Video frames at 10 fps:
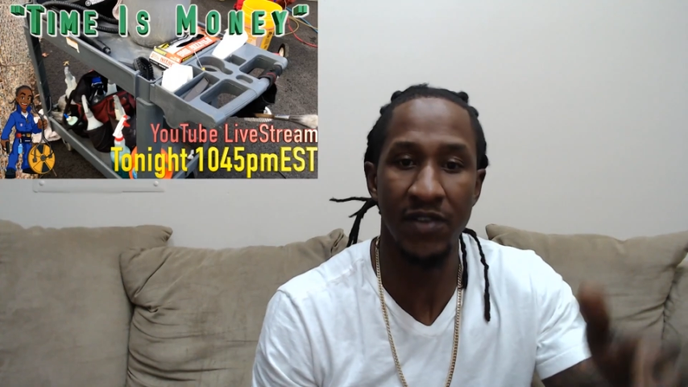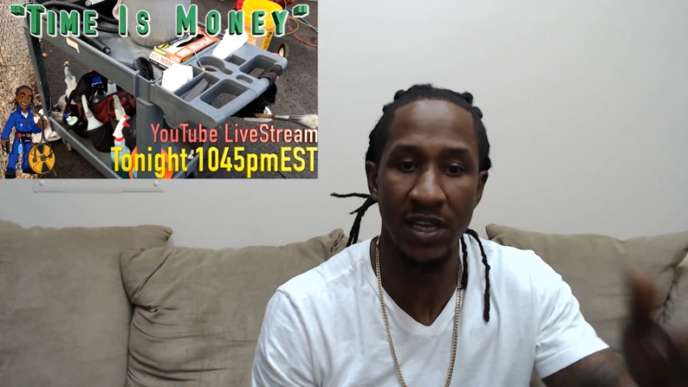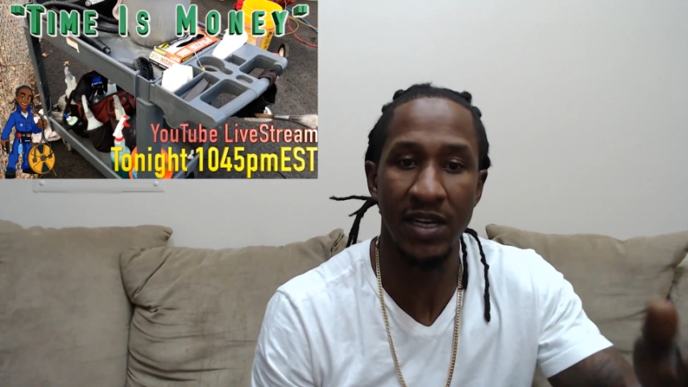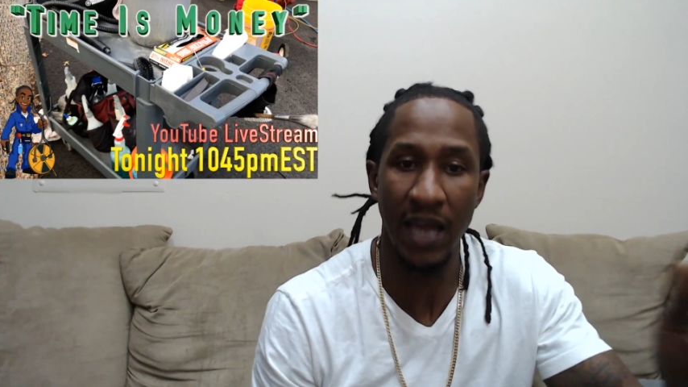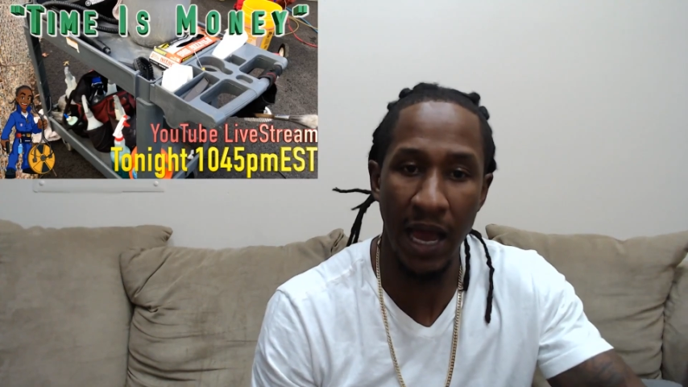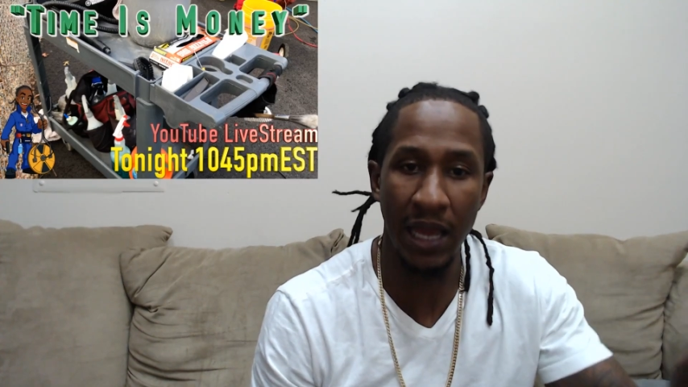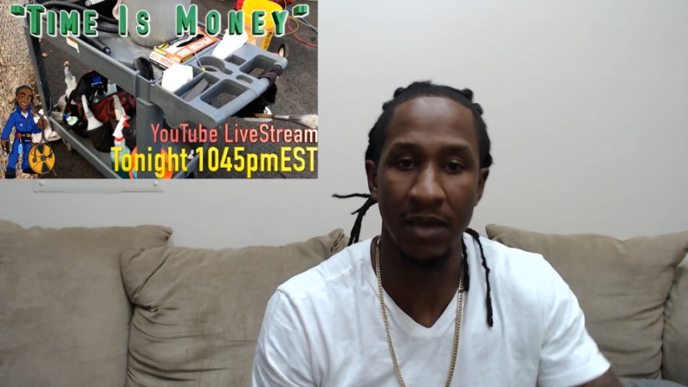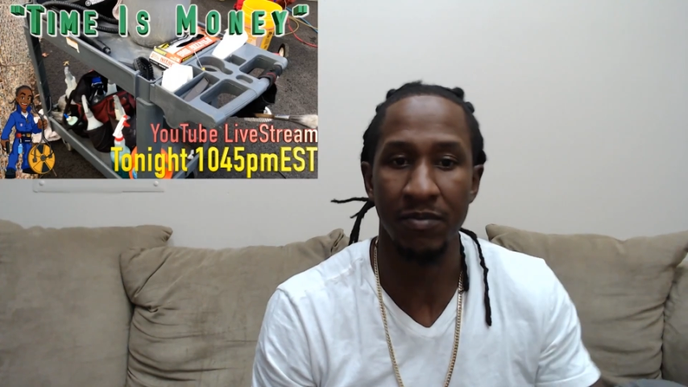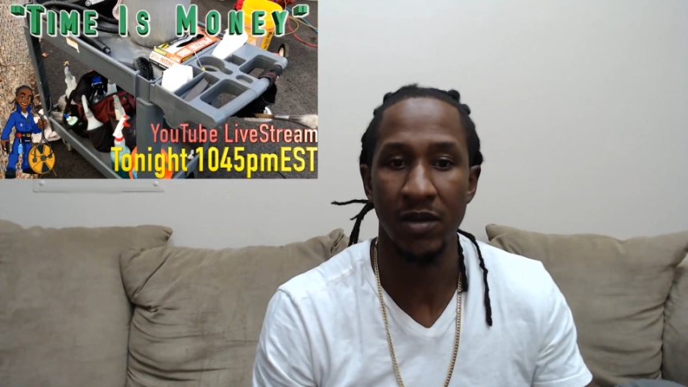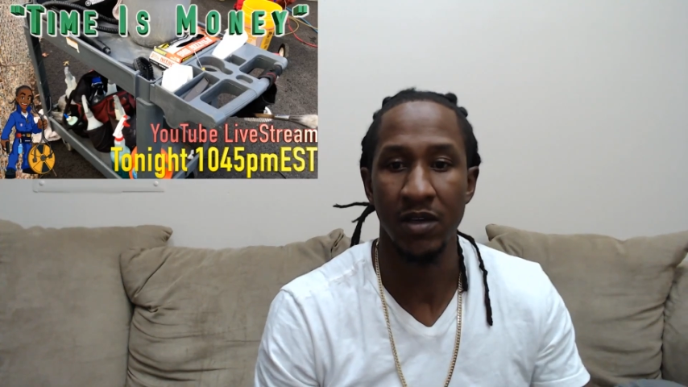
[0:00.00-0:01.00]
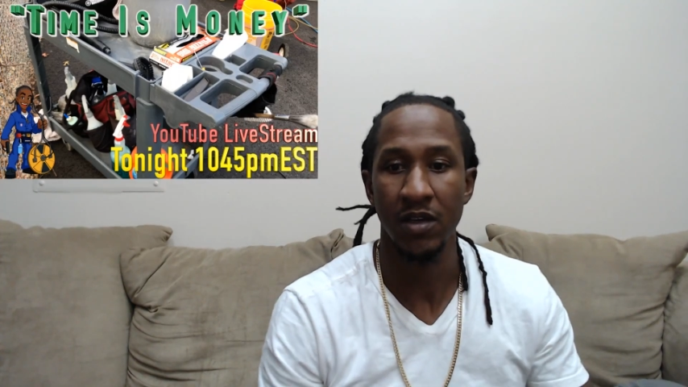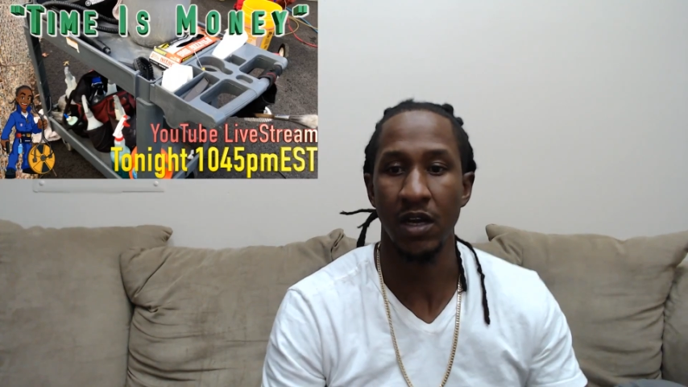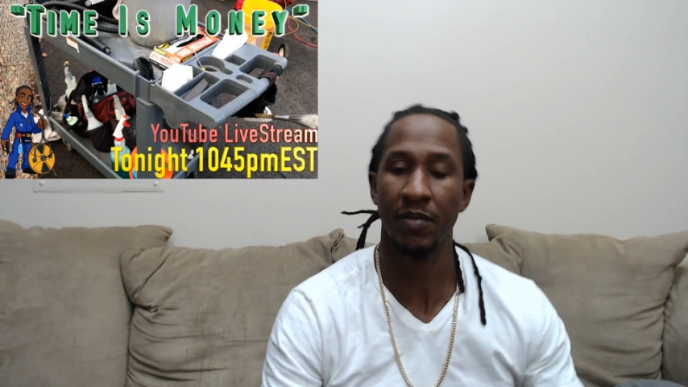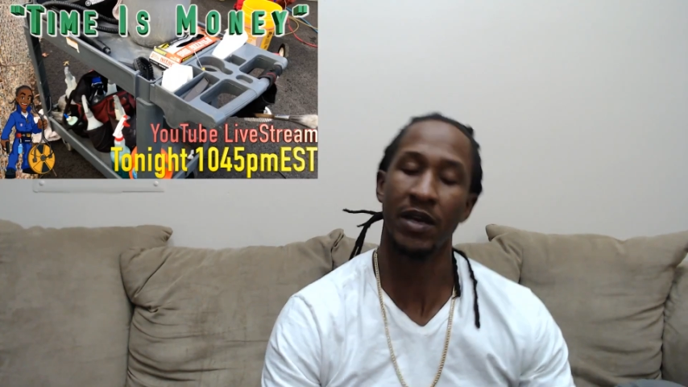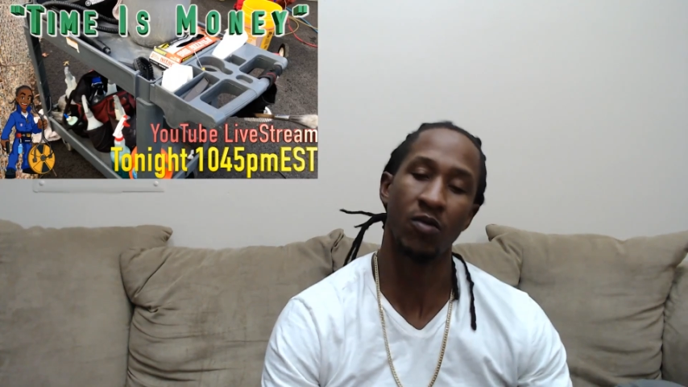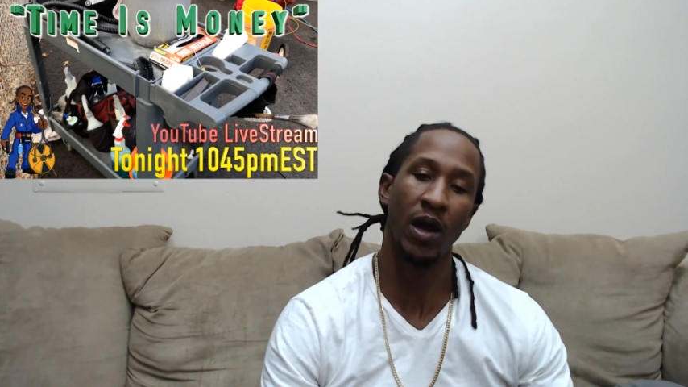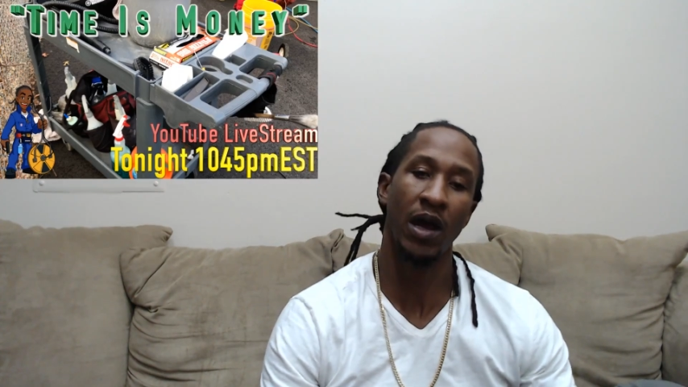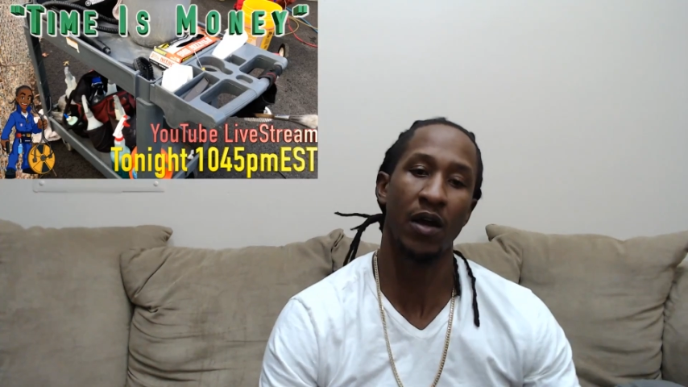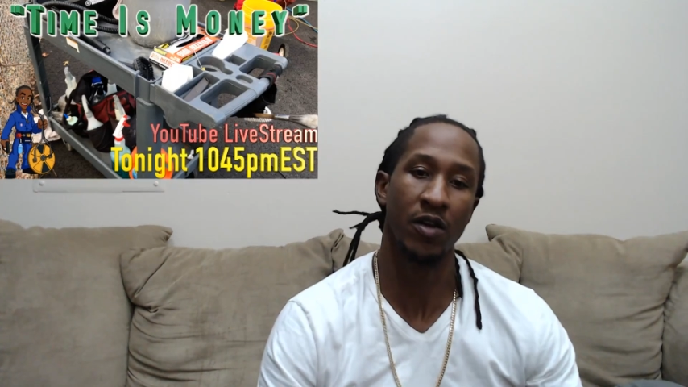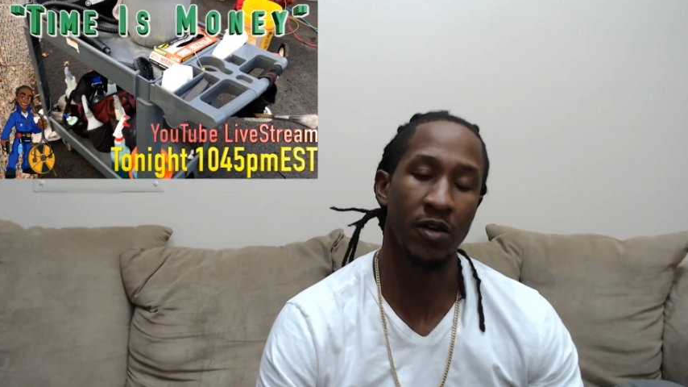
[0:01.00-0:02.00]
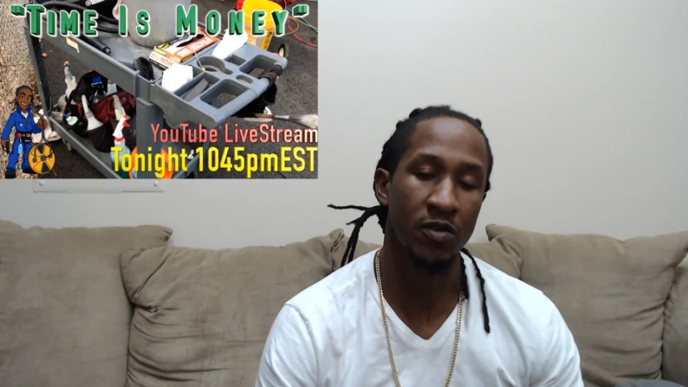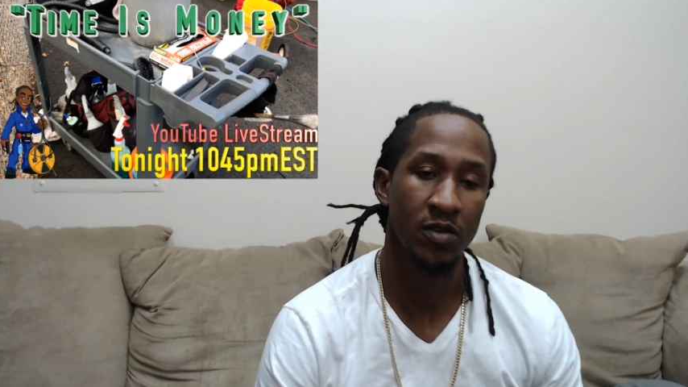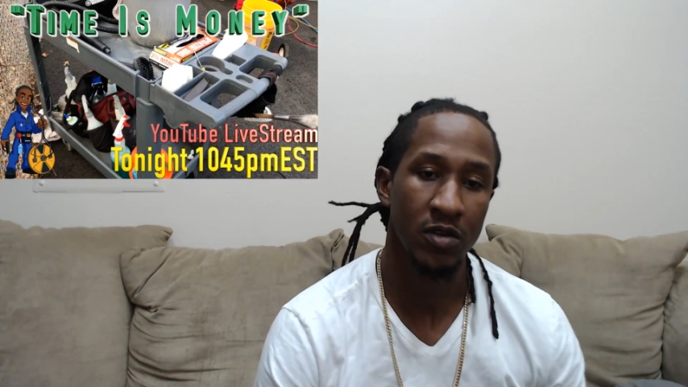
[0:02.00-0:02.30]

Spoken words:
in the hype. I'm like, wow, yo.